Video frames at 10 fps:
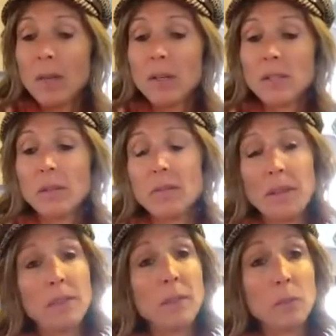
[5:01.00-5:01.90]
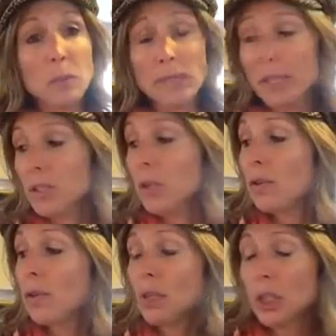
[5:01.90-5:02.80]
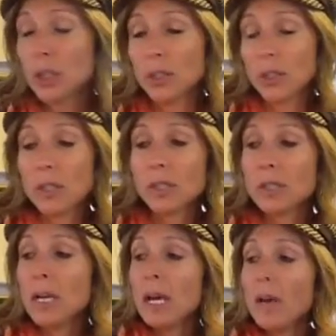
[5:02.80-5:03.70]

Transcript: Some favorite reads for girls.